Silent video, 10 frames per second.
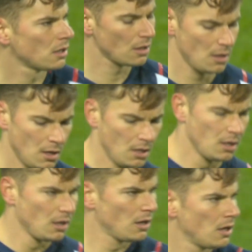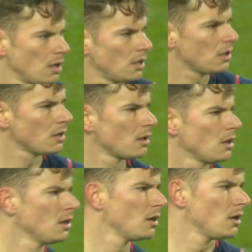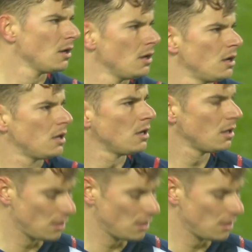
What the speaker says: As a manager, as a player, I wanted always